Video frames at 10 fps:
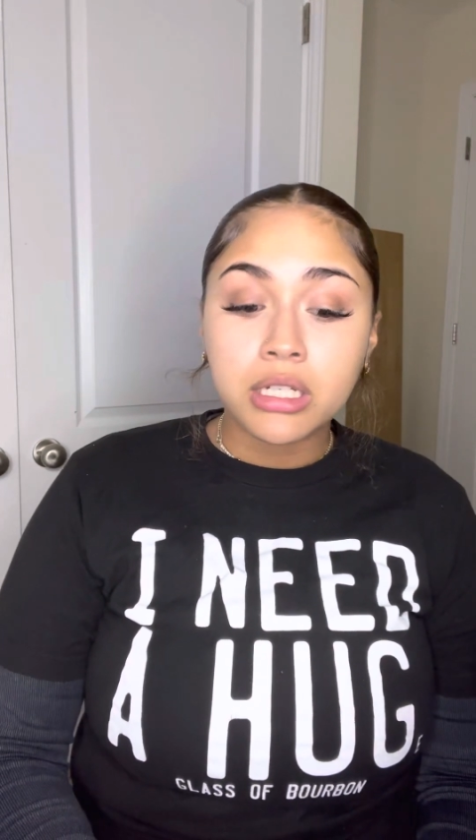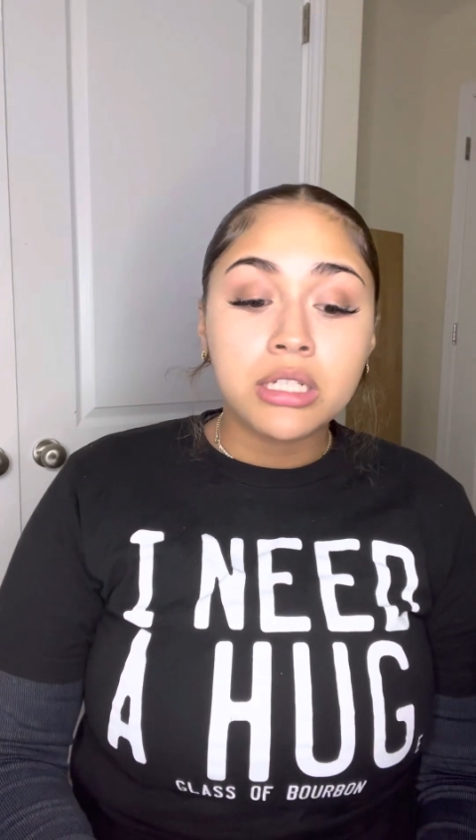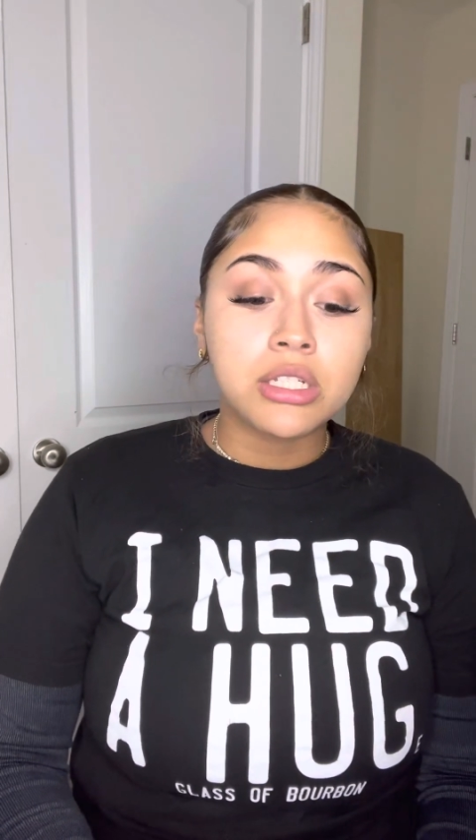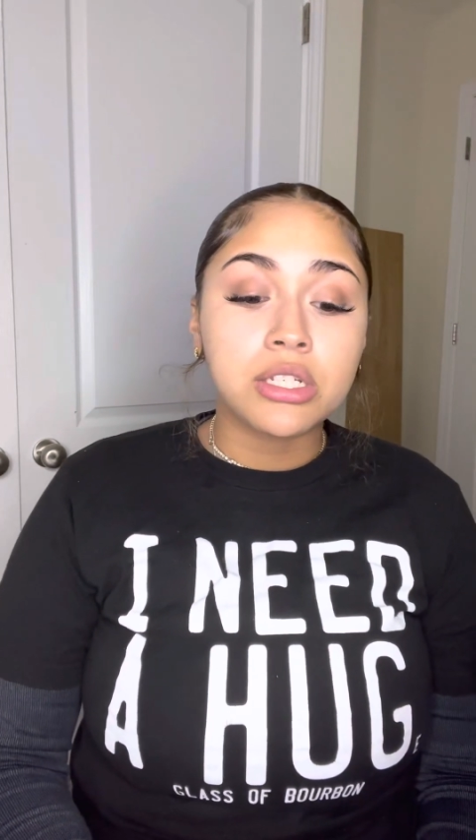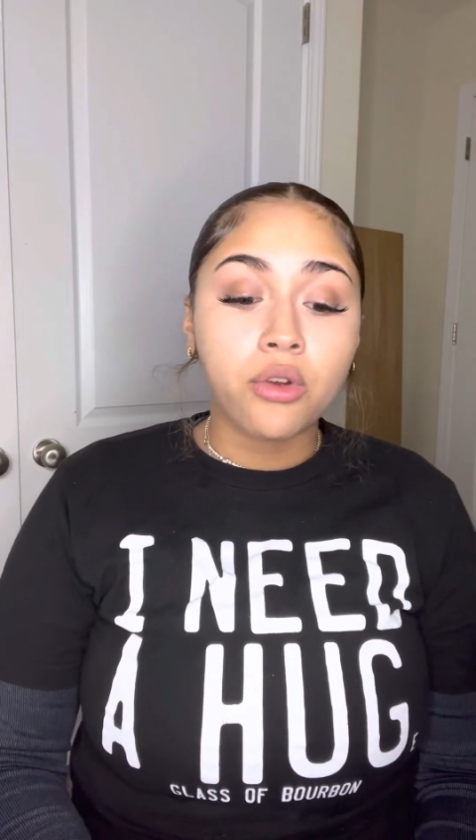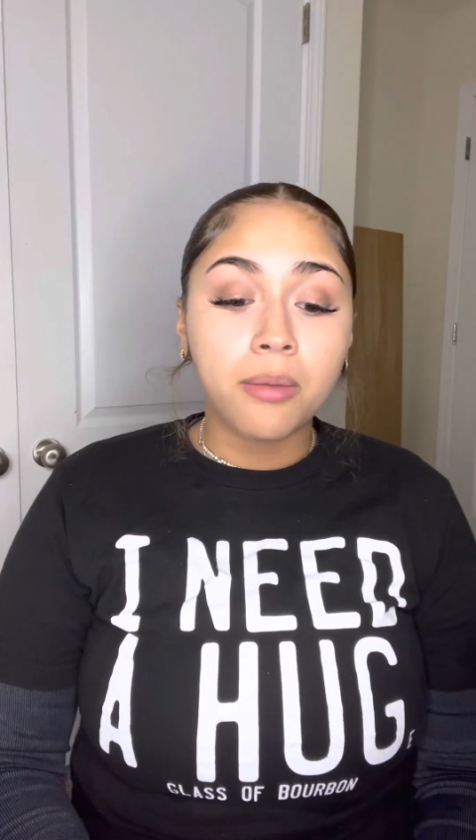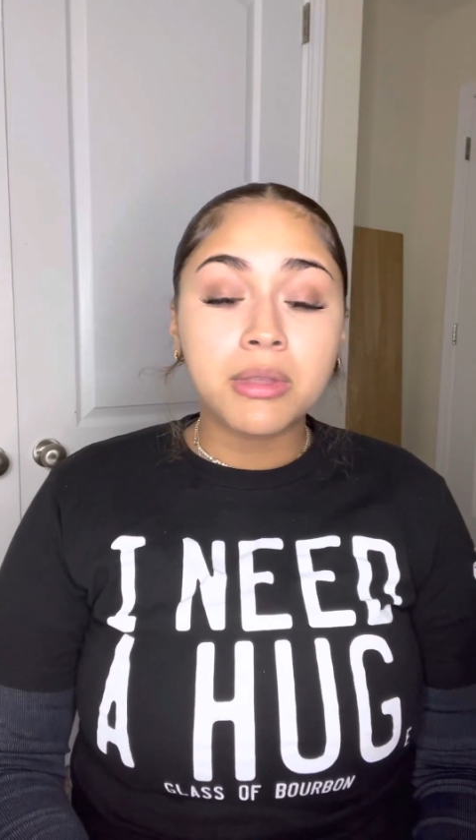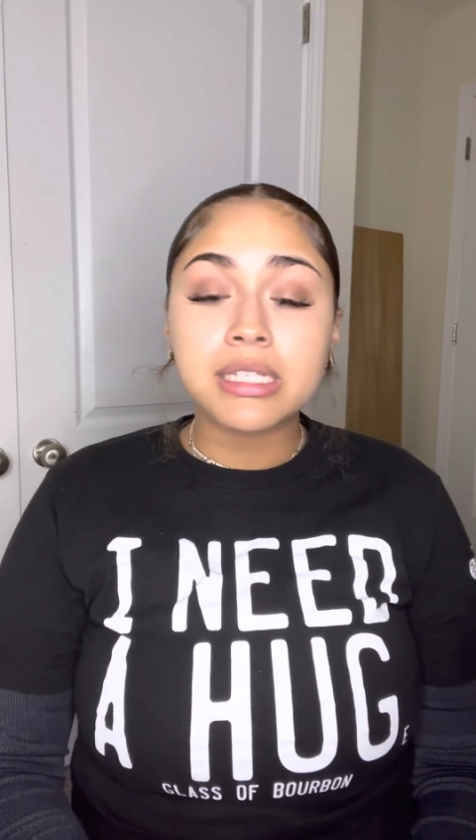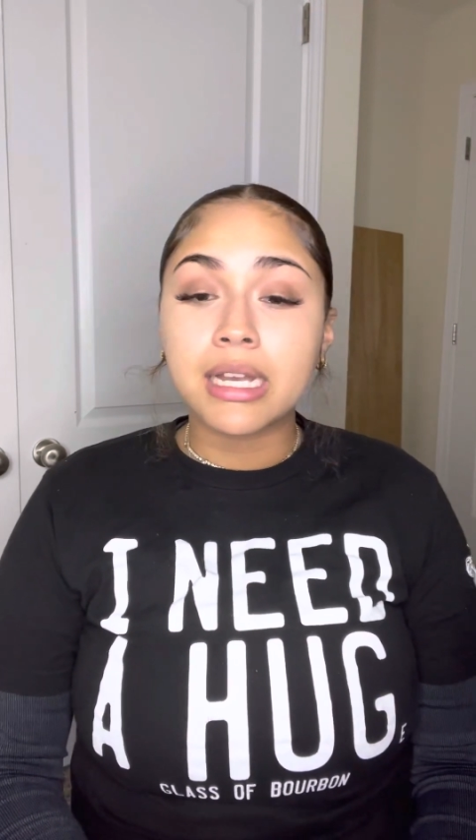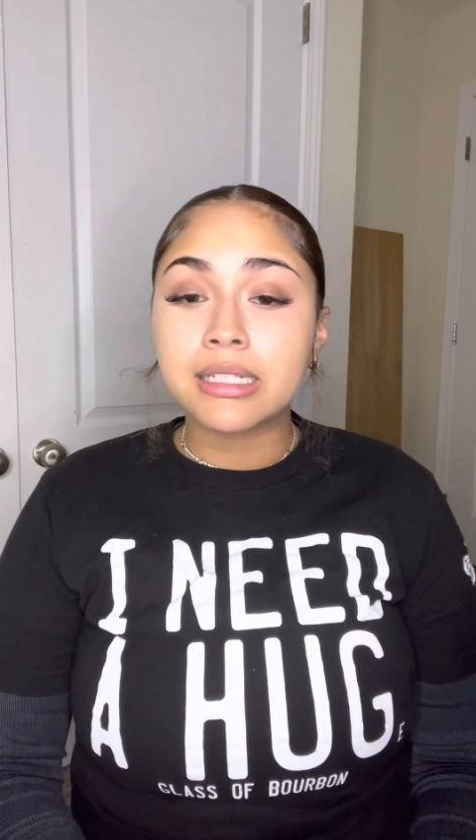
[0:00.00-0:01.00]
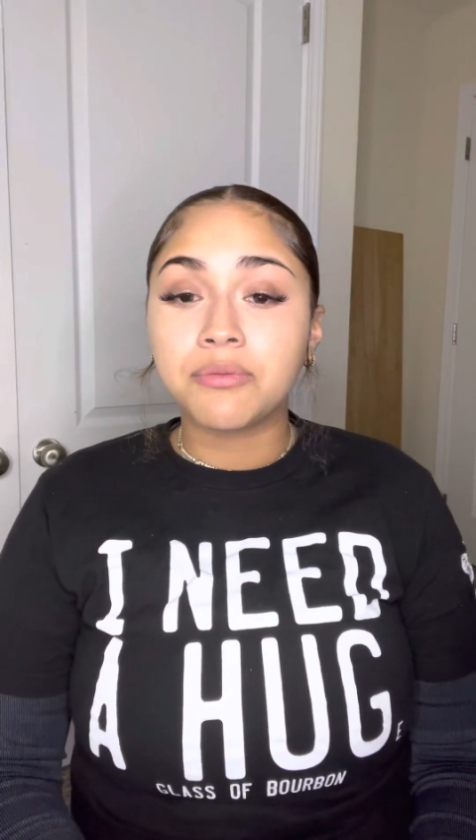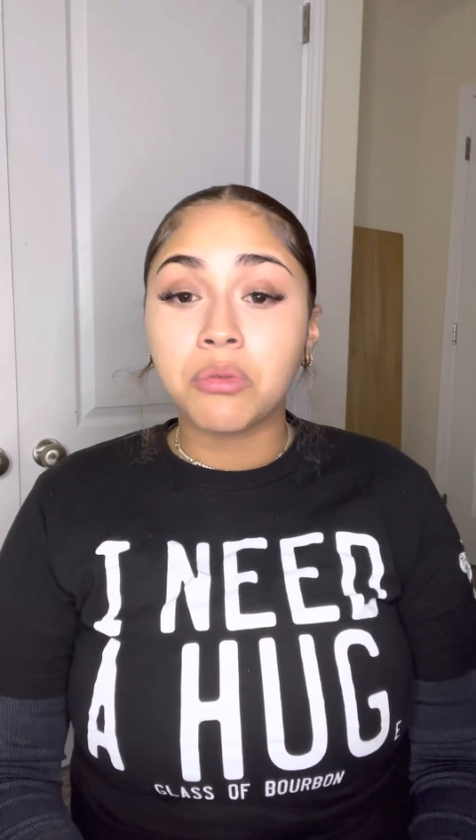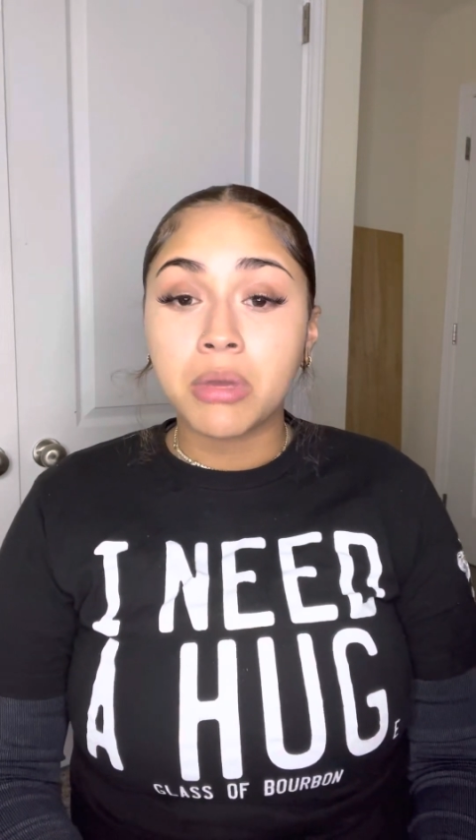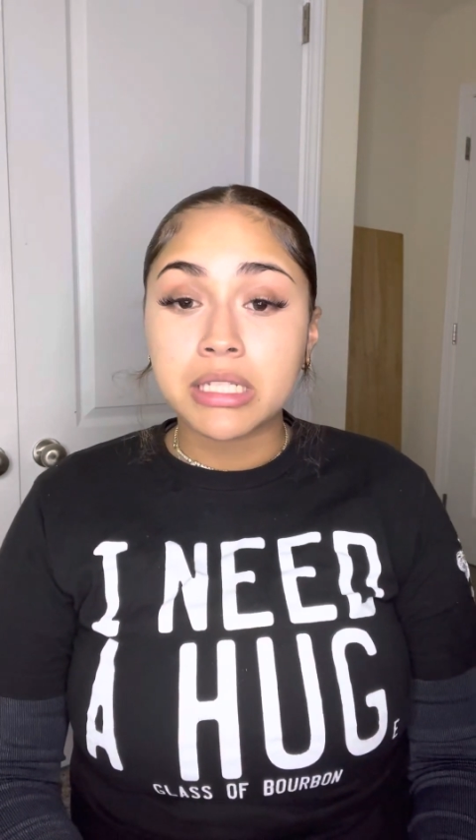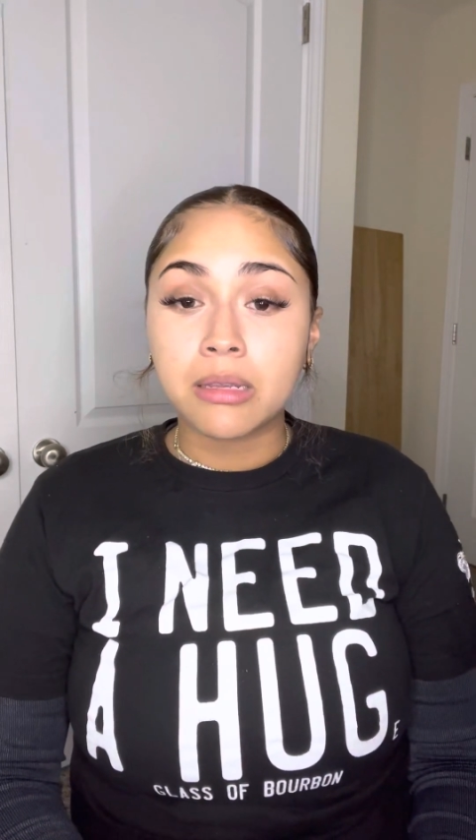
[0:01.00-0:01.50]
to scrape the sides of the
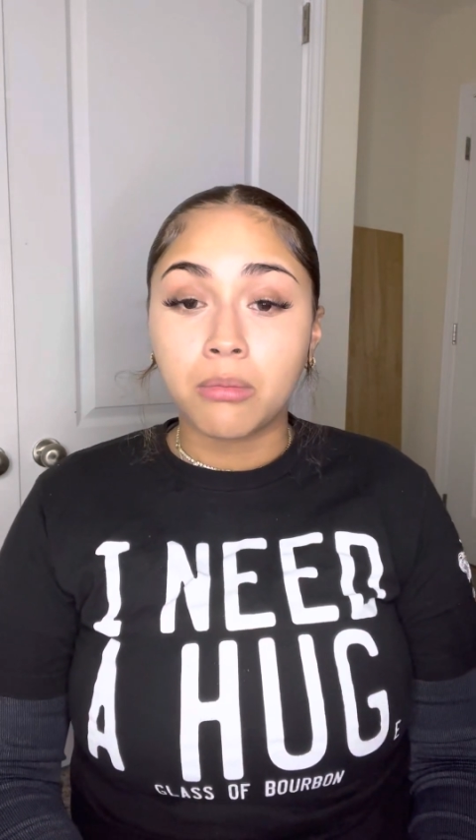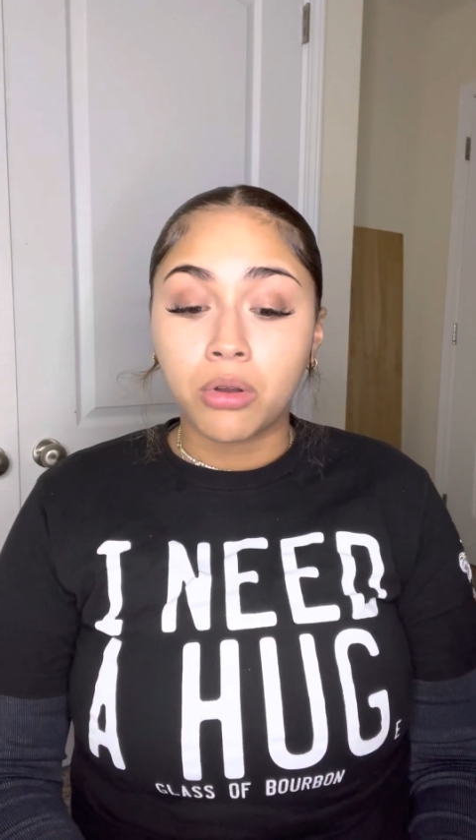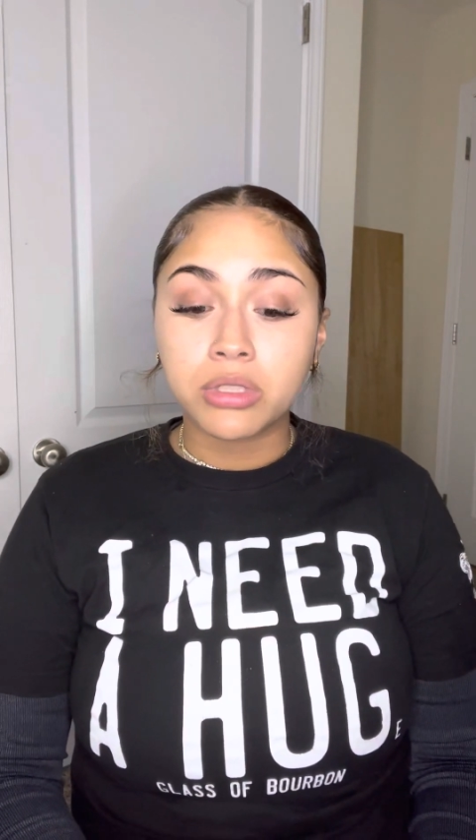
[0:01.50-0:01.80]
mixing bowl